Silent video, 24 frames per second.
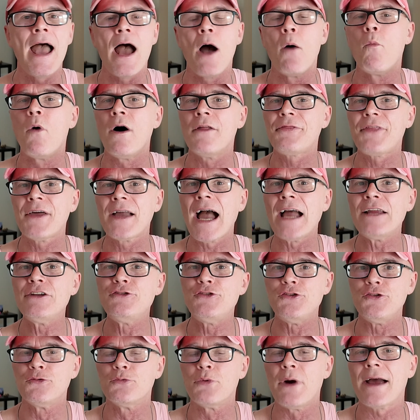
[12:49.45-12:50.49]
And one thing I
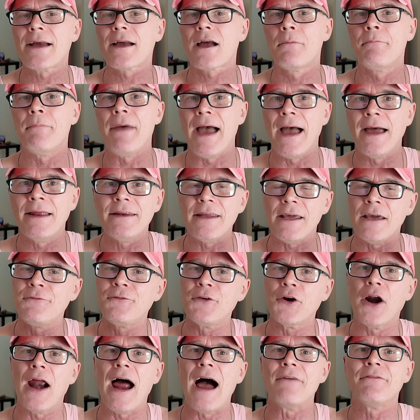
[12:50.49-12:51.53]
do recommend if
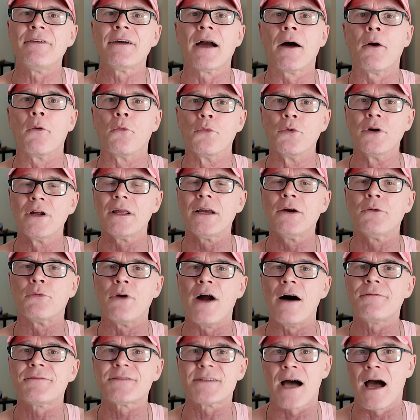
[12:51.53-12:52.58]
you're having a really
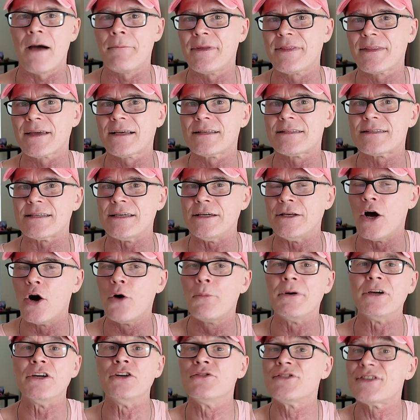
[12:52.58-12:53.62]
rough time at the casino,
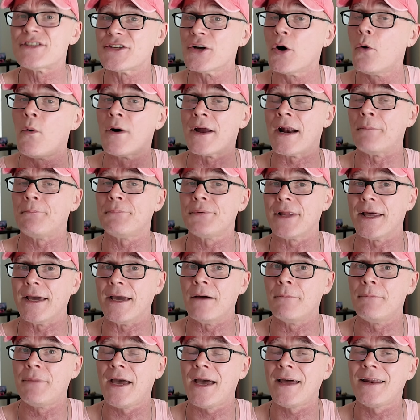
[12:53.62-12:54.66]
but you still want to
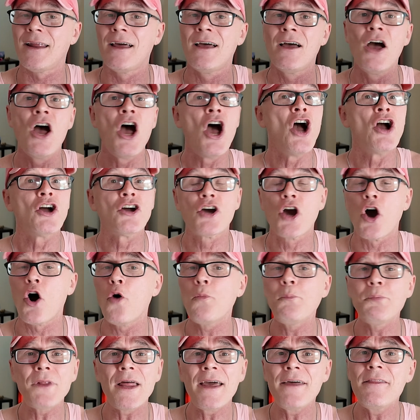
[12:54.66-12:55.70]
play a bit,
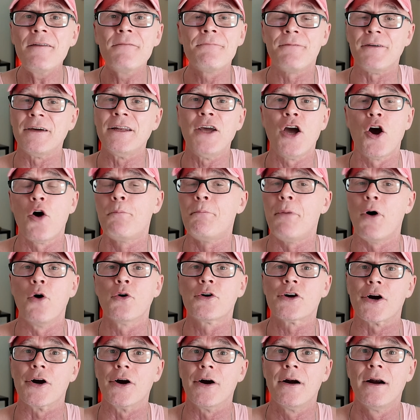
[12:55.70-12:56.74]
go play the video
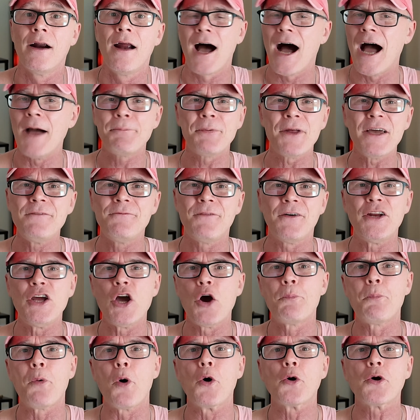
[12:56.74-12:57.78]
poker. I played
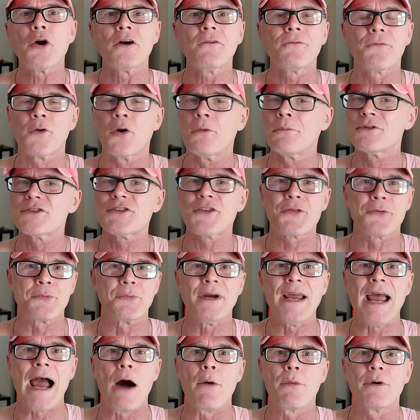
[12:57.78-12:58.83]
video poker for almost
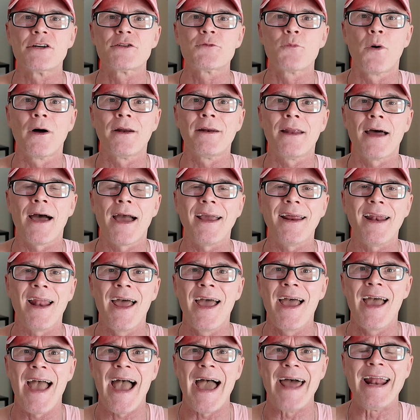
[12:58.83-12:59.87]
3 hours one
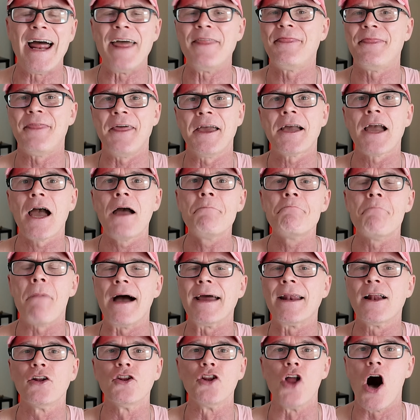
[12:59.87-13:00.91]
night, and I think I
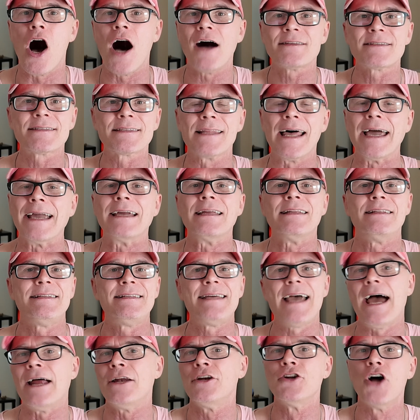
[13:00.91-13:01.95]
might have lost like
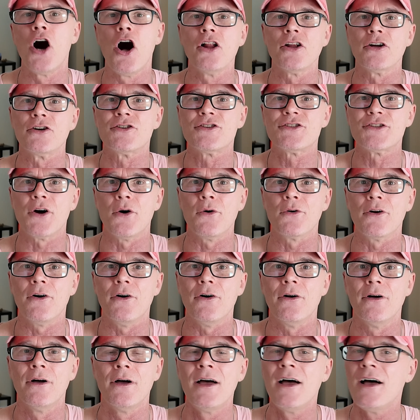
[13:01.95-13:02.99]
$10
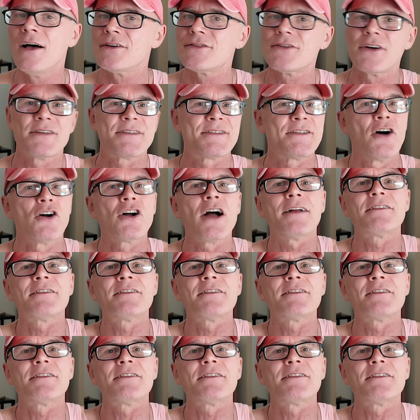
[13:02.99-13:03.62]
total. So I still